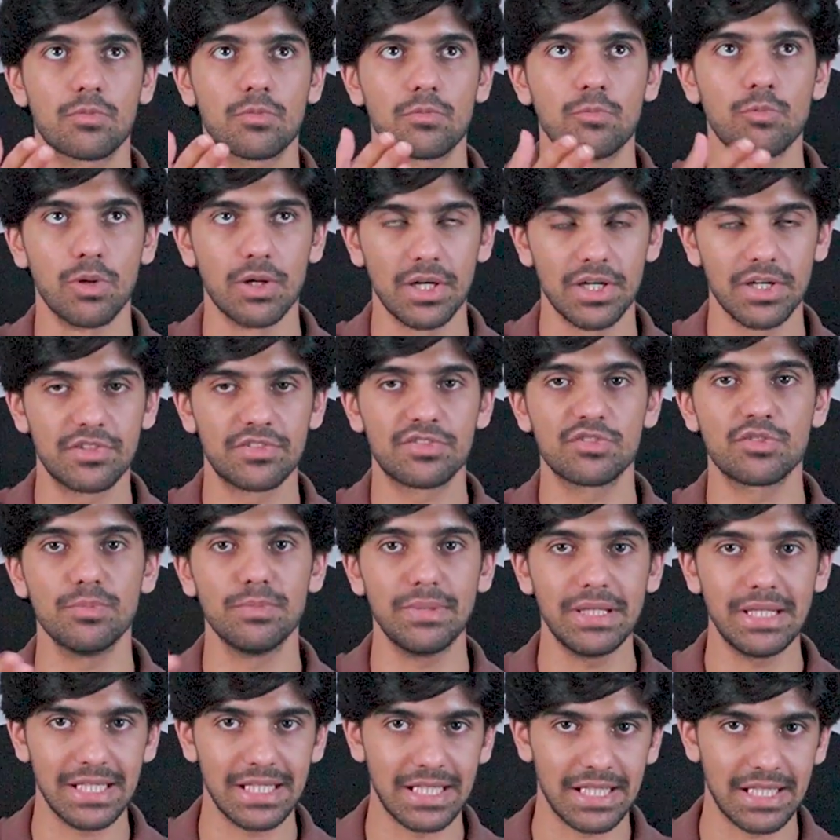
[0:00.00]
words to
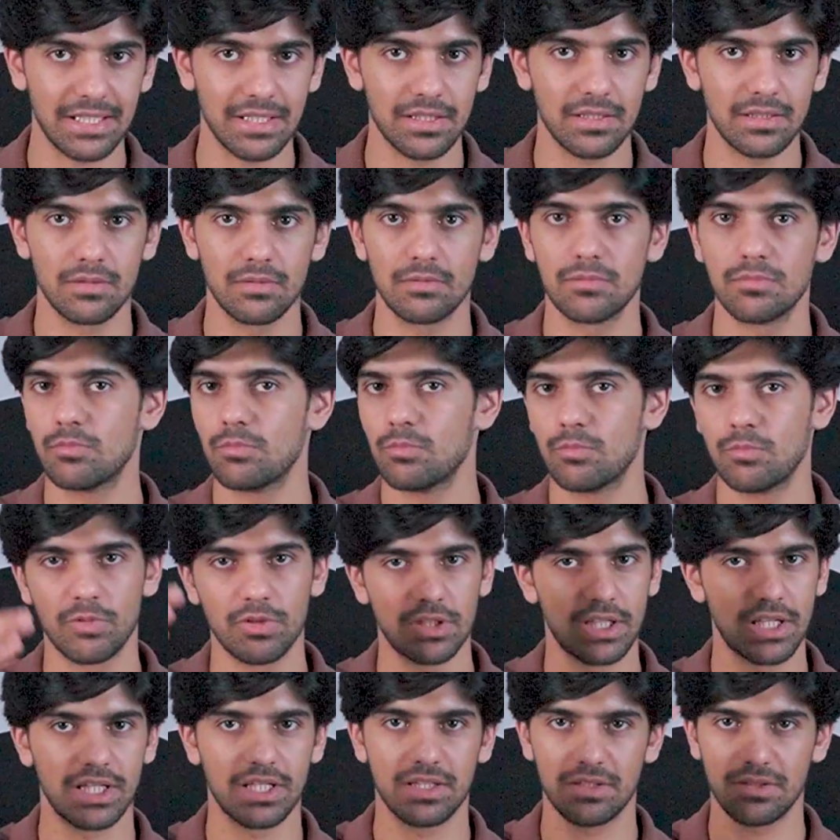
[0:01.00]
meaning
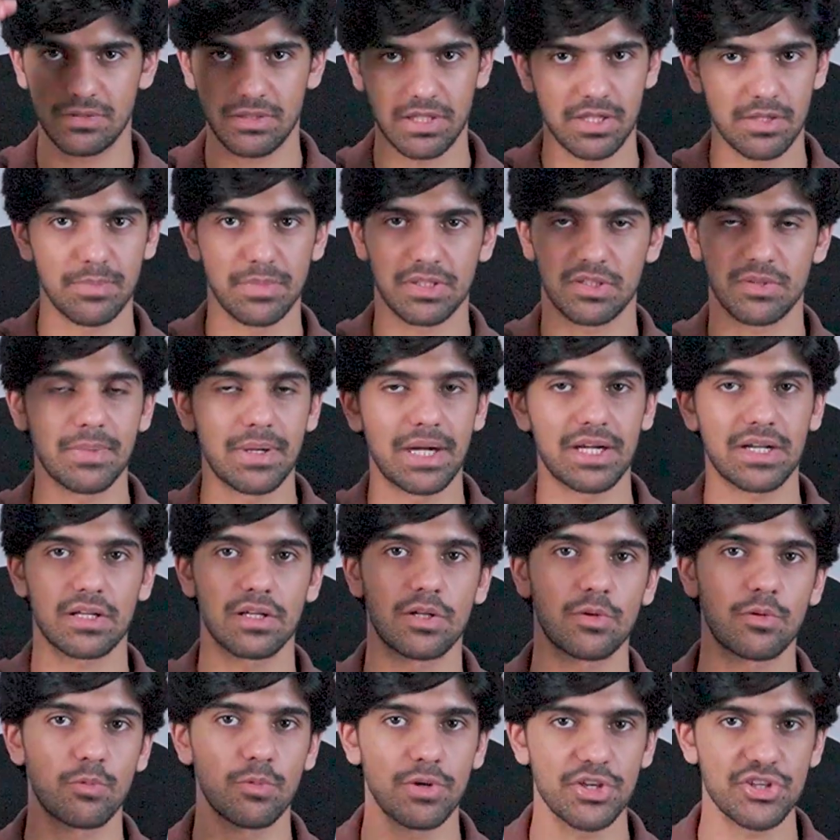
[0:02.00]
within their
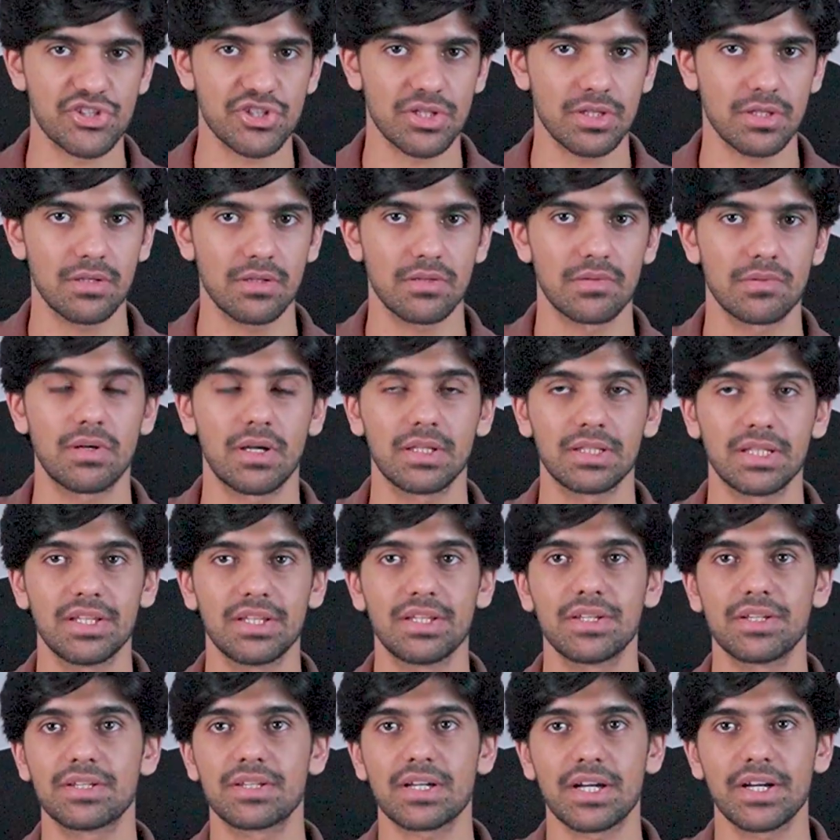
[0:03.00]
mathematical equation rather
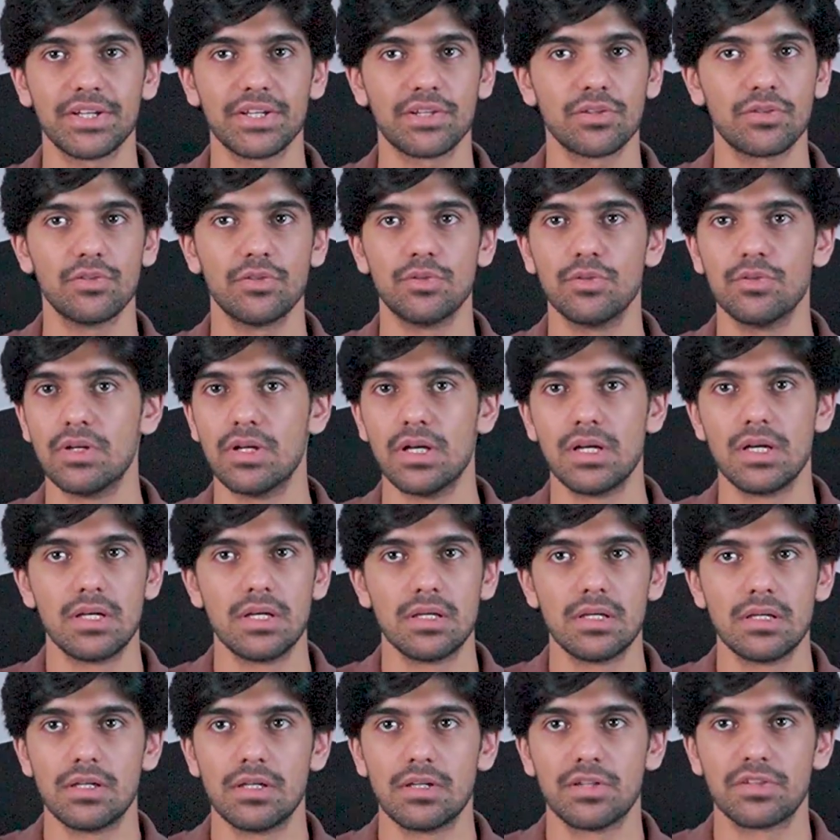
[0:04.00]
than trying to
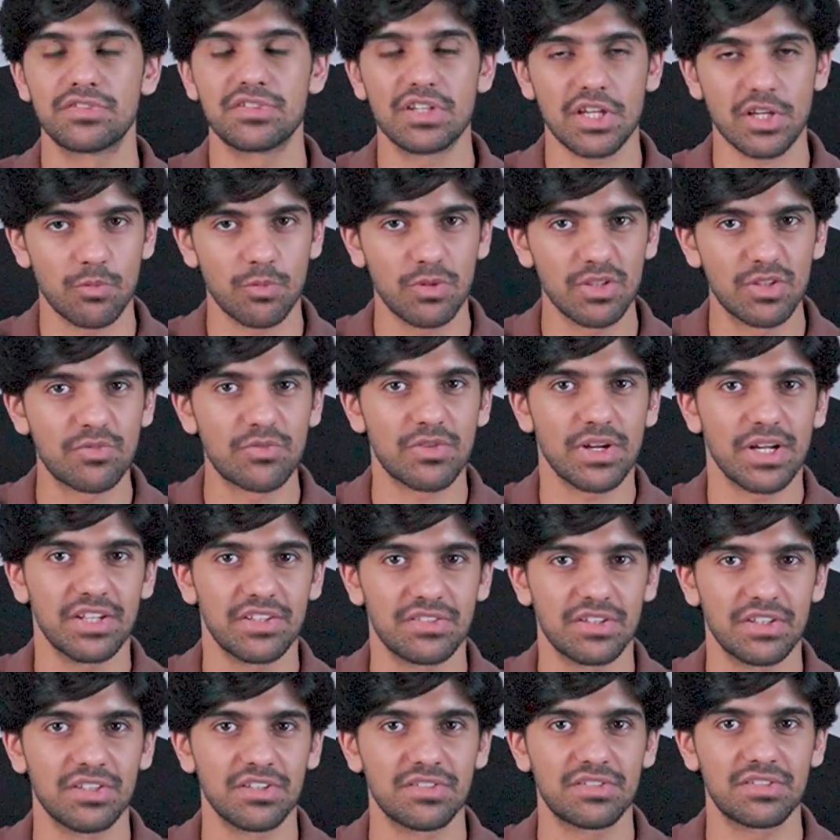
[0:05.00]
stick with
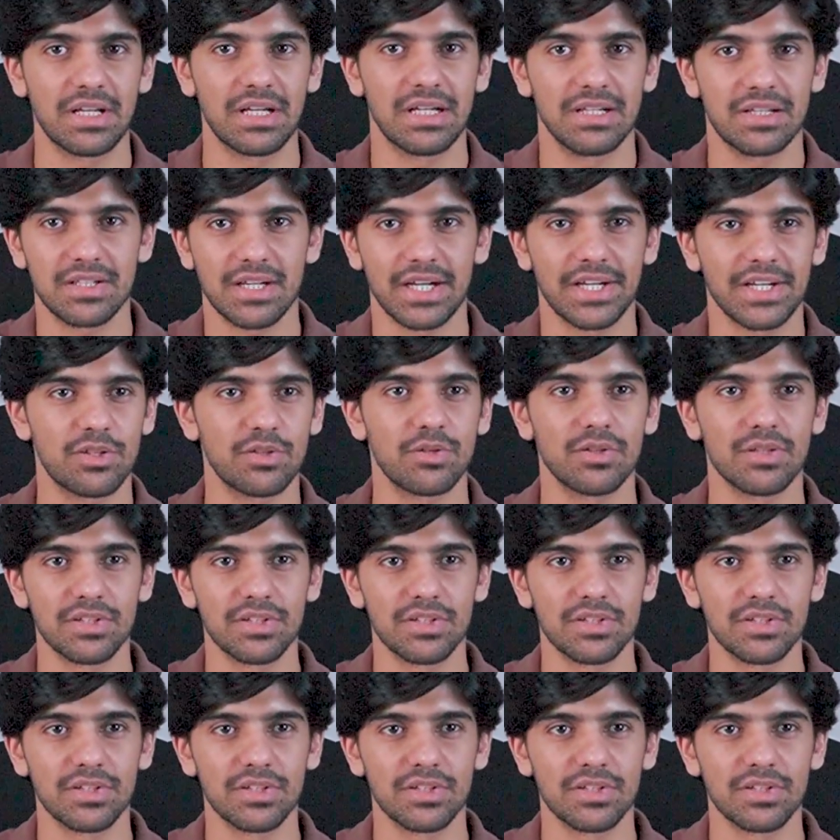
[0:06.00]
phrases and trying to